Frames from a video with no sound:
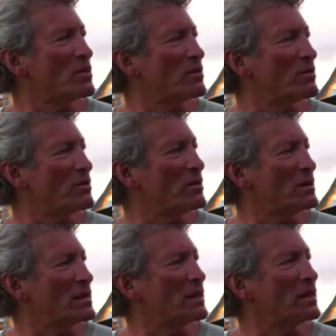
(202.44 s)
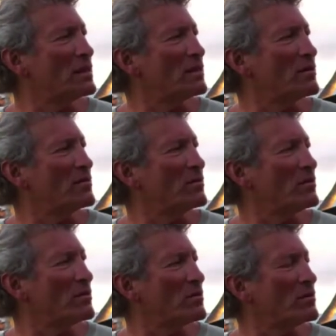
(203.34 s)

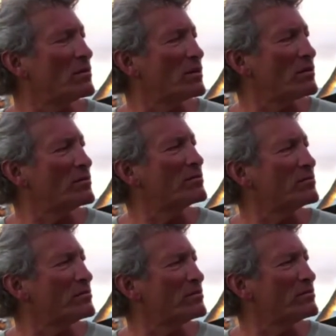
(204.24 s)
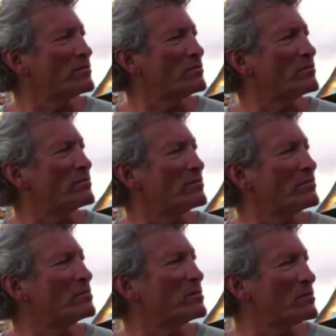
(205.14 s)

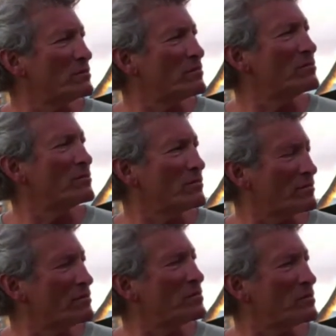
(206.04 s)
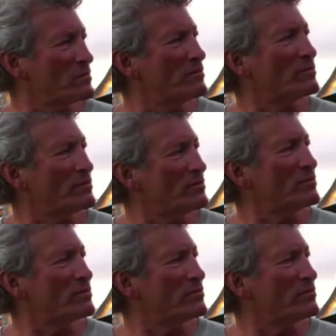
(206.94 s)
This person isn't speaking.